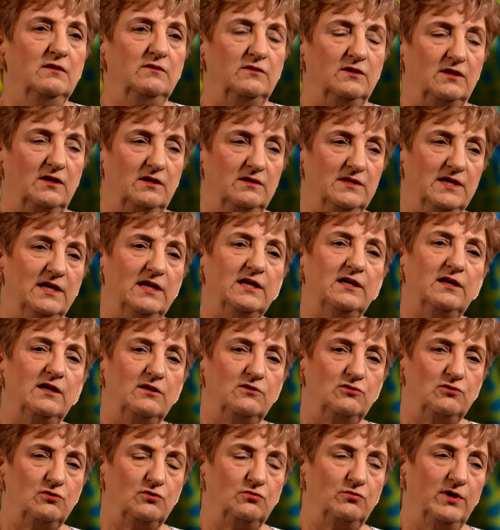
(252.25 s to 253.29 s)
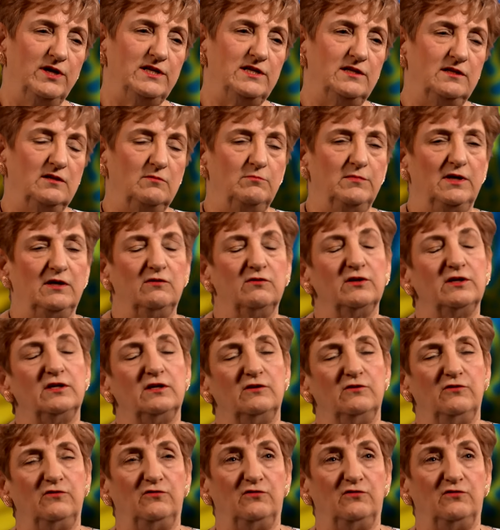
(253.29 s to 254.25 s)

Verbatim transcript: The Connecticut Ukrainian American